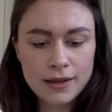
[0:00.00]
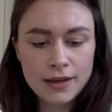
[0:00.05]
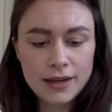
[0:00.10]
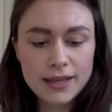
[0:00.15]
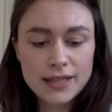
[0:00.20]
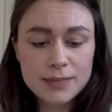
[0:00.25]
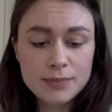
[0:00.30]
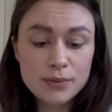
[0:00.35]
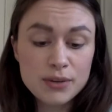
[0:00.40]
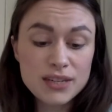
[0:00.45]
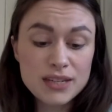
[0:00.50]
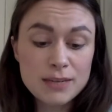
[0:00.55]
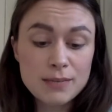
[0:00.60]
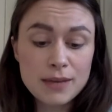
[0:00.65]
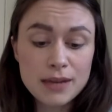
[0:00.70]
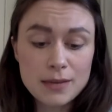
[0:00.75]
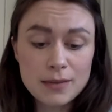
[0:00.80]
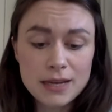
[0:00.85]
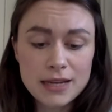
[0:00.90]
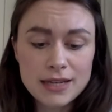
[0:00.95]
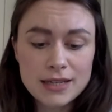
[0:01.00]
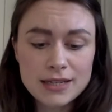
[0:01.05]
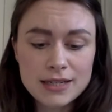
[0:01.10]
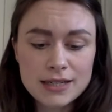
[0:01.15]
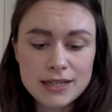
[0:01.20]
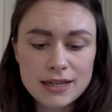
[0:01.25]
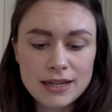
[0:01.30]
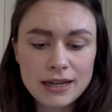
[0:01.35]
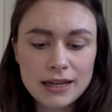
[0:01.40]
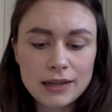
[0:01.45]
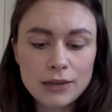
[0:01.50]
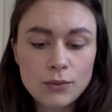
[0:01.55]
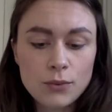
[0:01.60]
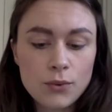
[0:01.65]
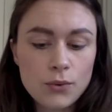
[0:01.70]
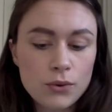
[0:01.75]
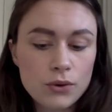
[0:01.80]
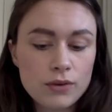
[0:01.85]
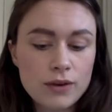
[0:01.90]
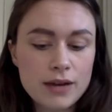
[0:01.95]
It's pretty minimalist and a little
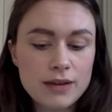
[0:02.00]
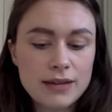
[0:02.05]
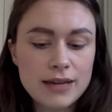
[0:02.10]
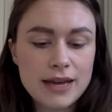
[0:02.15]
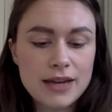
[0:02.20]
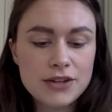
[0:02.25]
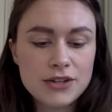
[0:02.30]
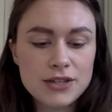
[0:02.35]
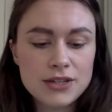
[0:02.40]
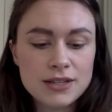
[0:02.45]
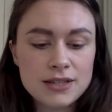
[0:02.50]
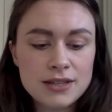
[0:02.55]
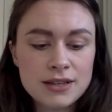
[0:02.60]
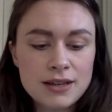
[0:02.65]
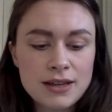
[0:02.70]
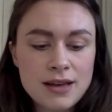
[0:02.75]
worn around the edges.